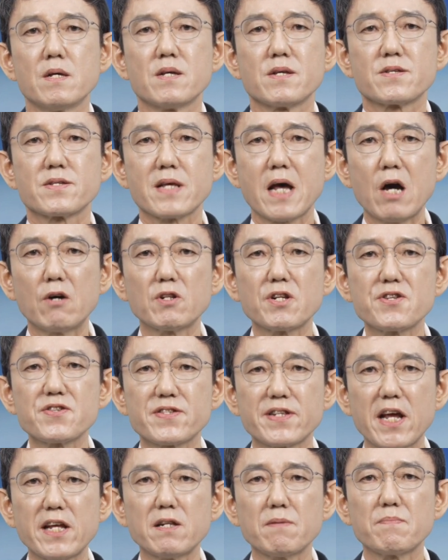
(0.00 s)
Saudi
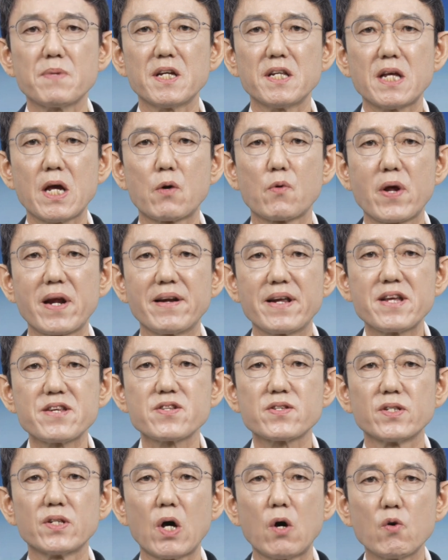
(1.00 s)
state media
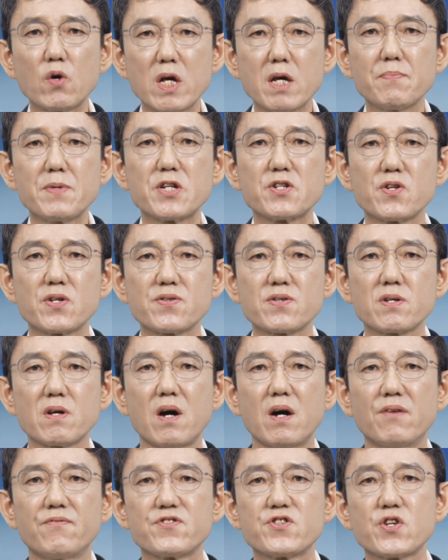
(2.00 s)
released no images
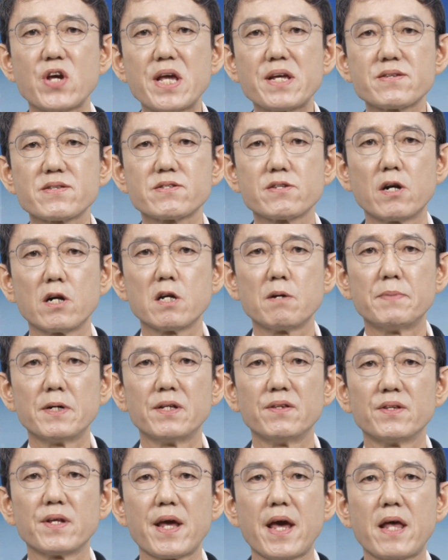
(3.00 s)
of Jake
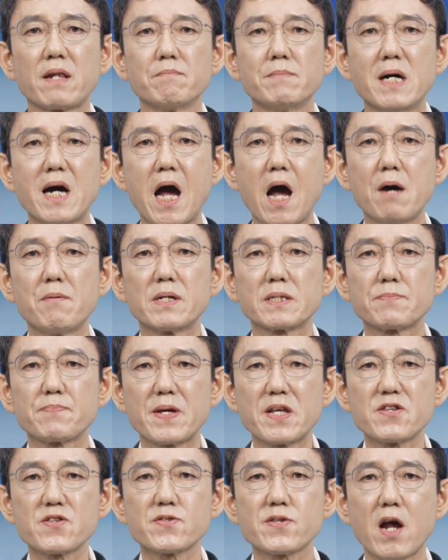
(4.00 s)
Sullivan and Mohammed
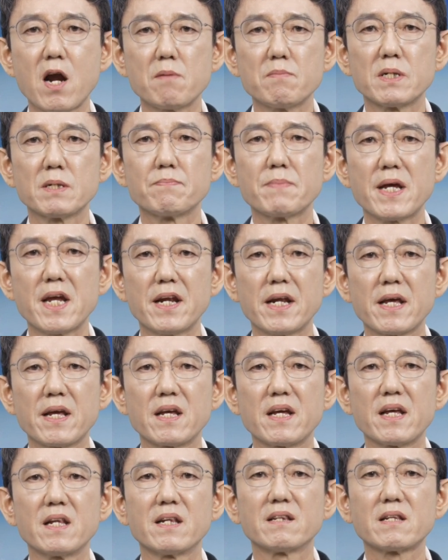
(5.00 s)
bin Salman
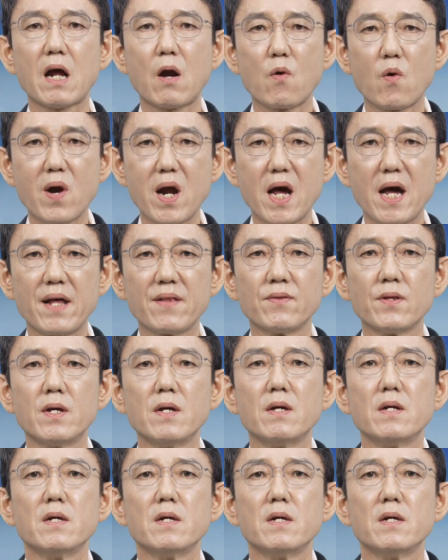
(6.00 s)
meeting in Dhahran,